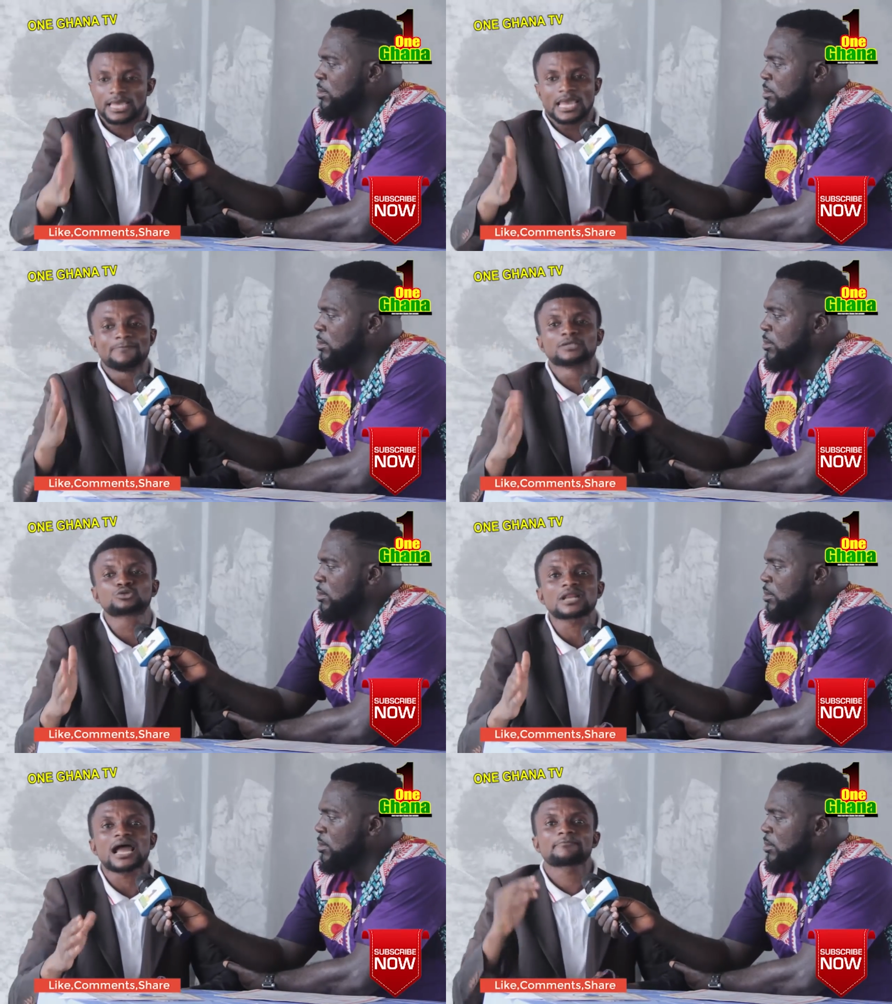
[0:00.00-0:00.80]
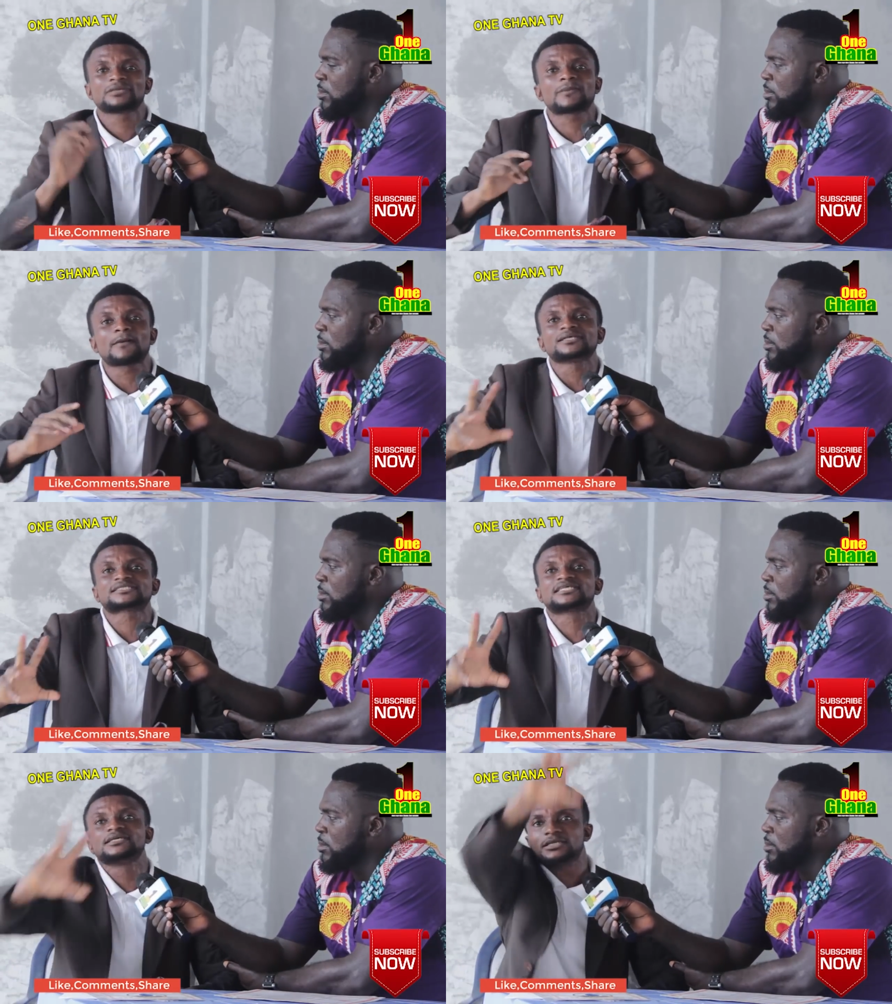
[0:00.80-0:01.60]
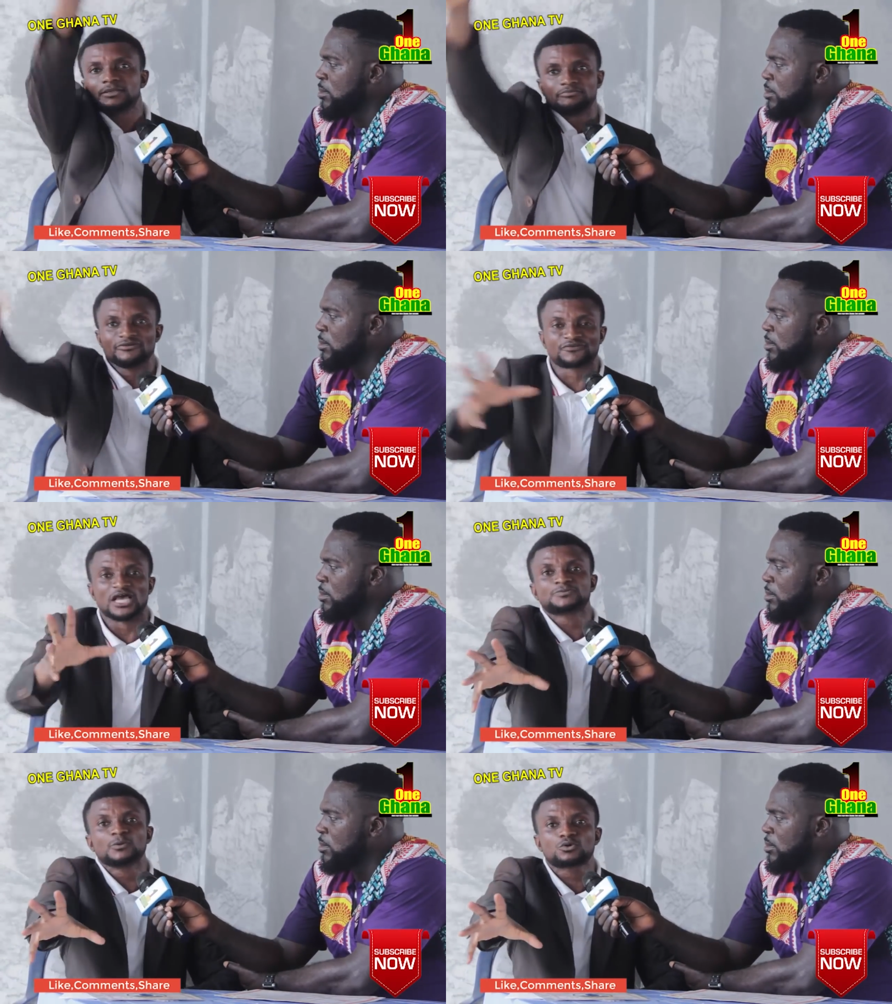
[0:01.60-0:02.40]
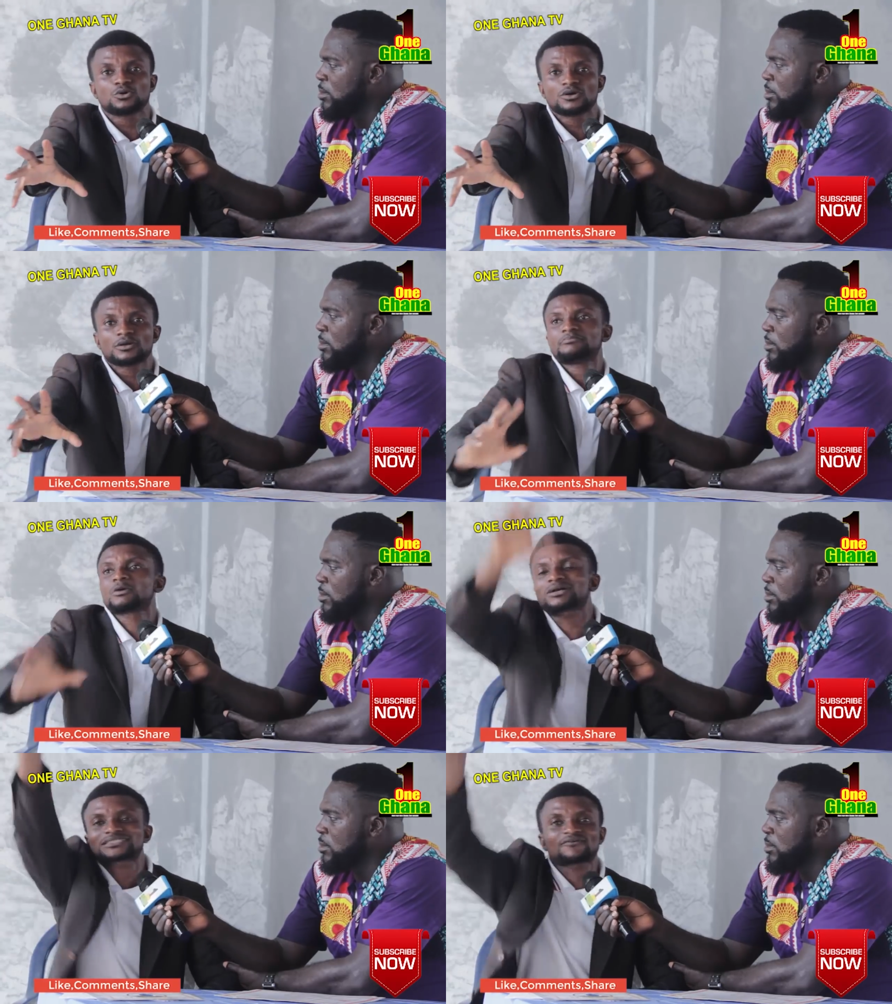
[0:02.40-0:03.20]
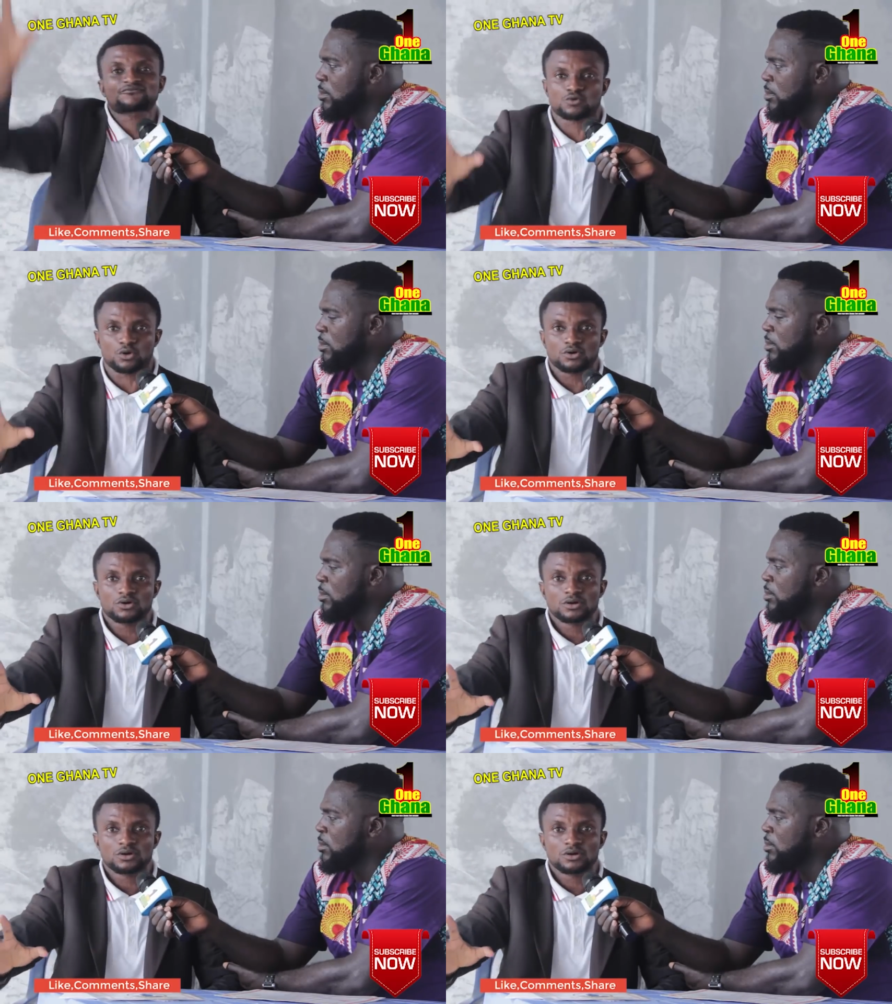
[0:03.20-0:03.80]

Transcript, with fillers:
Speaker 1: Ebedura me de ba be si me Facebook, me WhatsApp for.